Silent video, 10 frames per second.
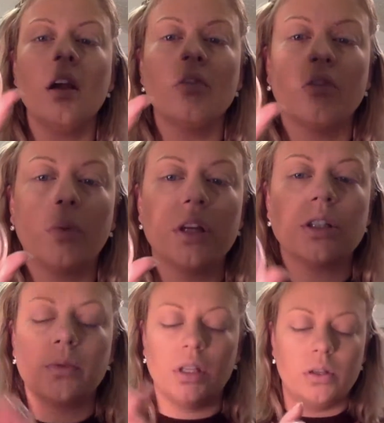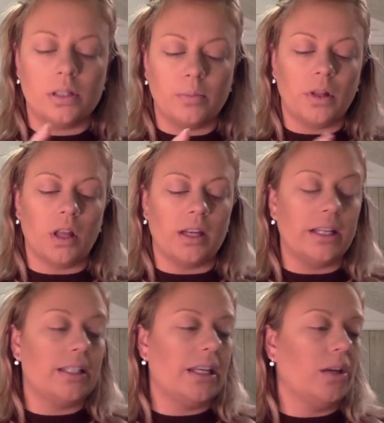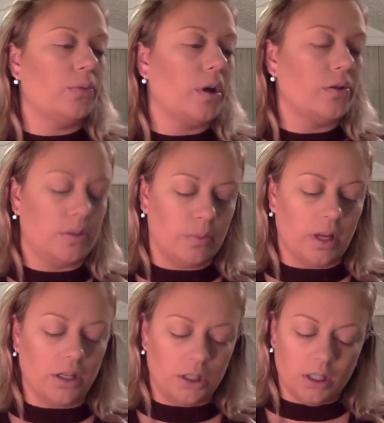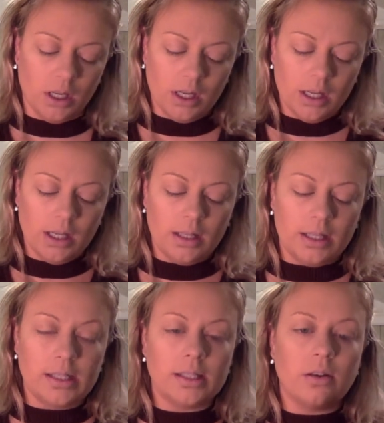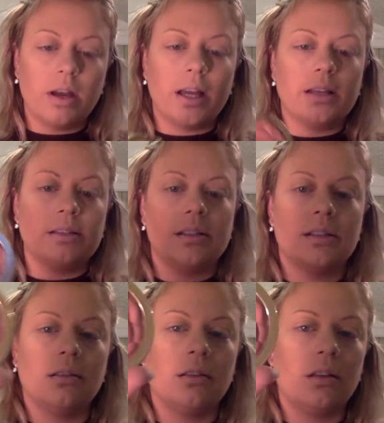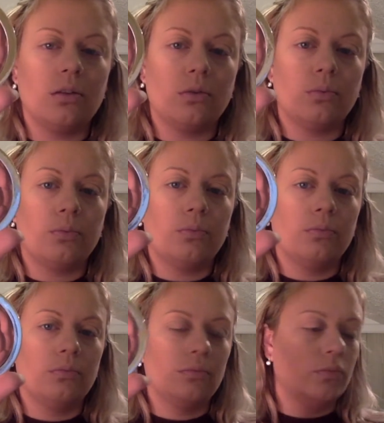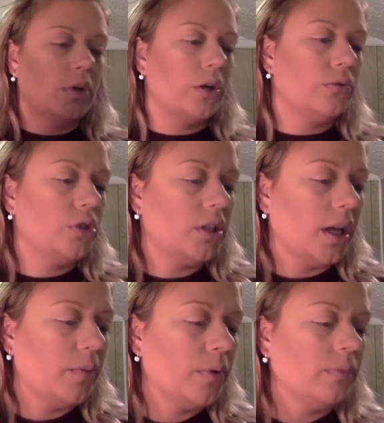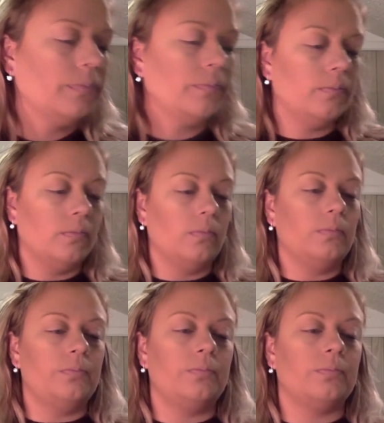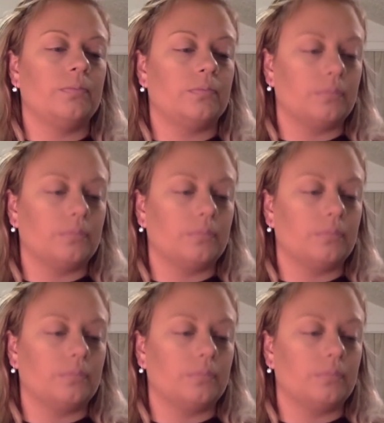For blush, I'm going to use the Milani Tea Rose blush. This still has the little rose shape. I'm